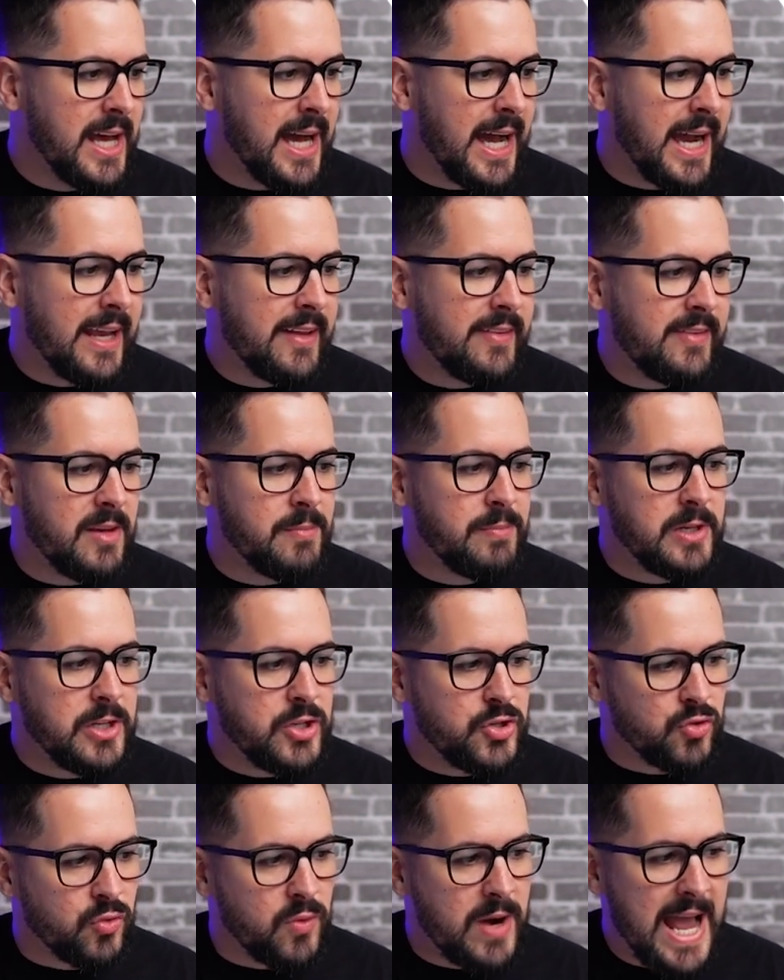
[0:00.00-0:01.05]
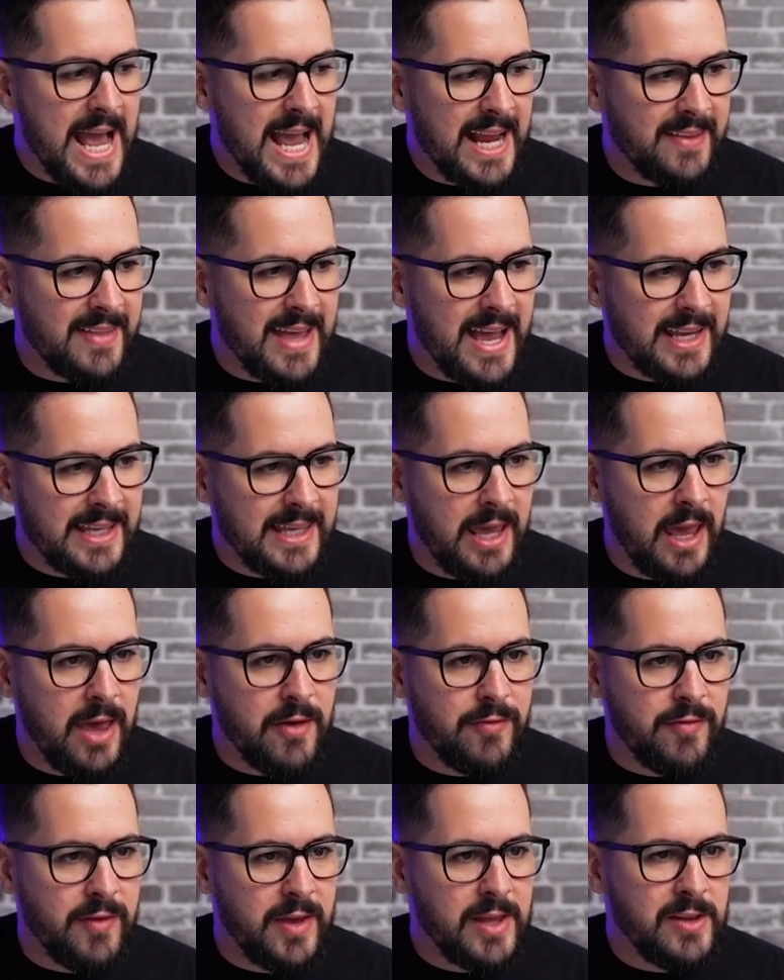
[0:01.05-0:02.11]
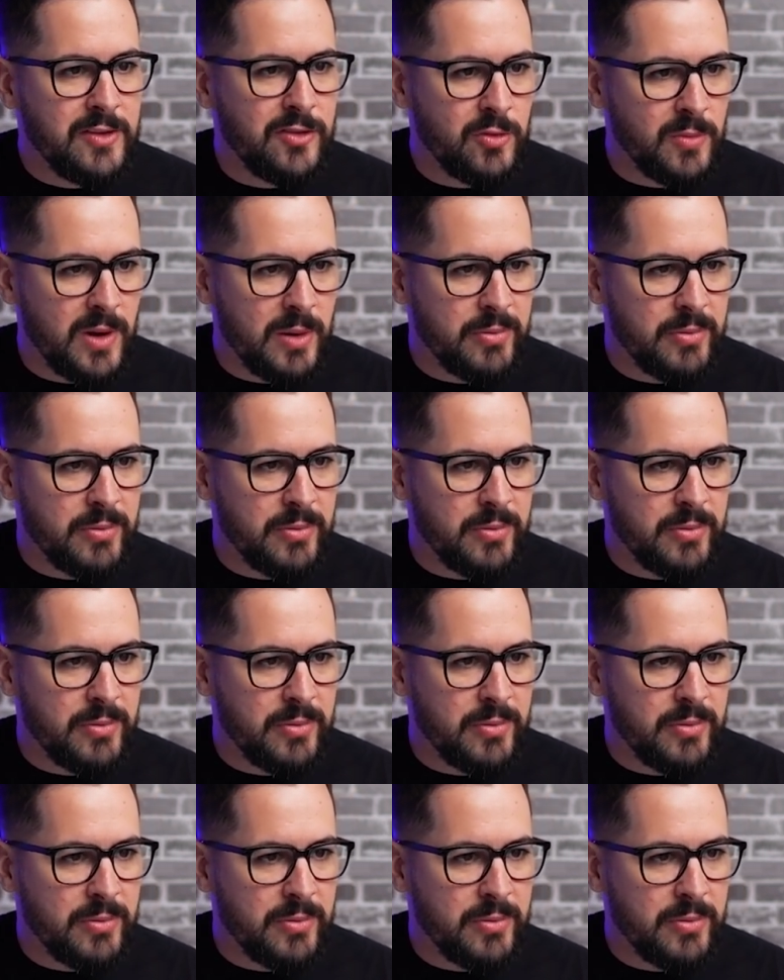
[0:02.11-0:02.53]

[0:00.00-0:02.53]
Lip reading: I could simply drag that GIF into my